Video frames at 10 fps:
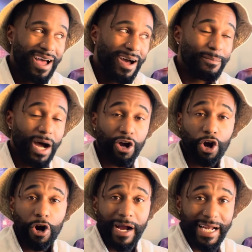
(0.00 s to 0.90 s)
My
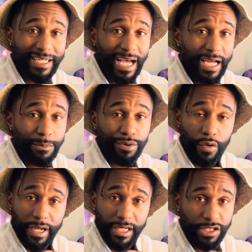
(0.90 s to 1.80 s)
car had gotten
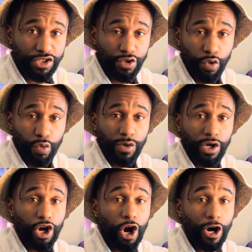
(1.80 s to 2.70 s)
broken into,
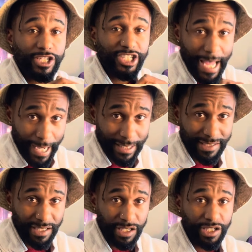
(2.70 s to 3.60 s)
carjacked,
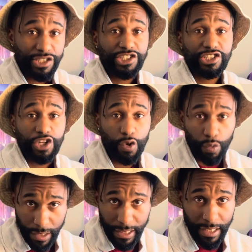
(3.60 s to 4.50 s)

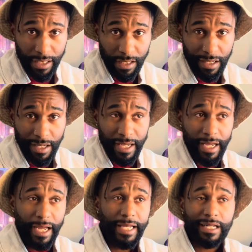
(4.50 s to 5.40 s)
stolen.
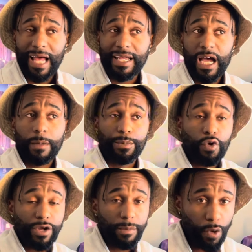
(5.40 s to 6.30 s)
It had gotten
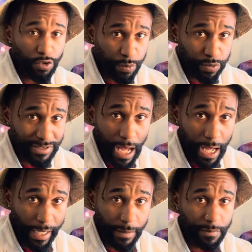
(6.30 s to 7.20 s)
broken multiple
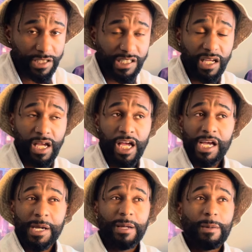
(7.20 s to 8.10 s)
times.
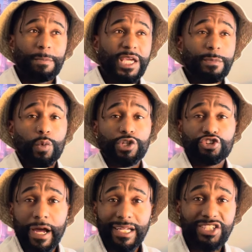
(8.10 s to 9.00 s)
People were
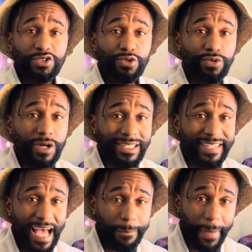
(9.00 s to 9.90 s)
trying to
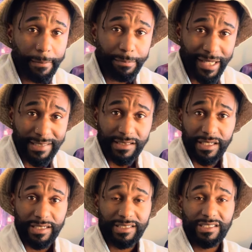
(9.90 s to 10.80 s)
attack my
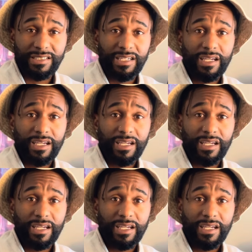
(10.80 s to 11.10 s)
business.